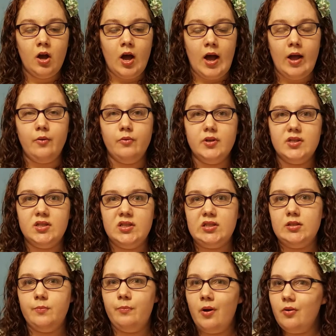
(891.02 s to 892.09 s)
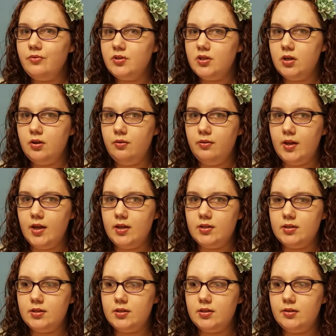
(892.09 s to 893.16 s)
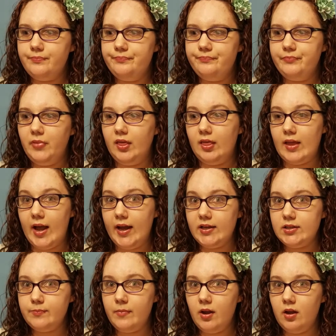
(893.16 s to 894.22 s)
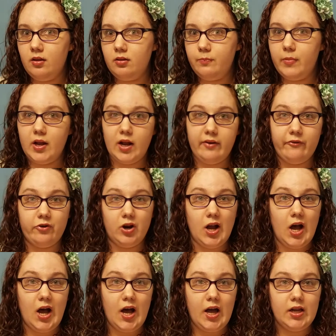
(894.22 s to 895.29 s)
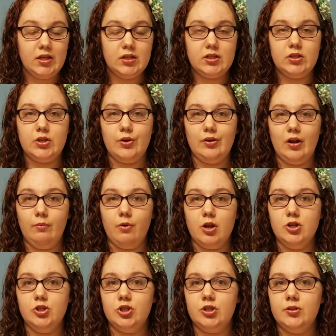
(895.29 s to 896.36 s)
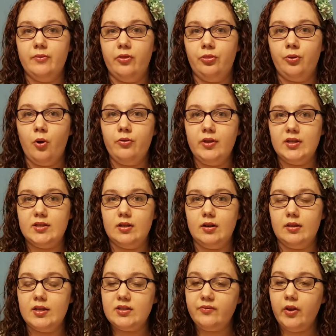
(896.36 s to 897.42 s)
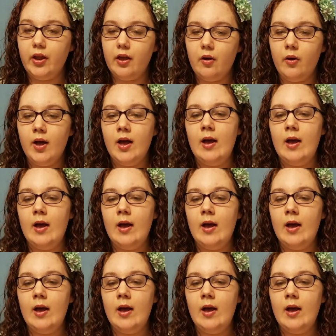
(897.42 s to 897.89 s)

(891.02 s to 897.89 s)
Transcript: I was supposed to do this last month, but I forgot, so I'm going to just throw this into this video.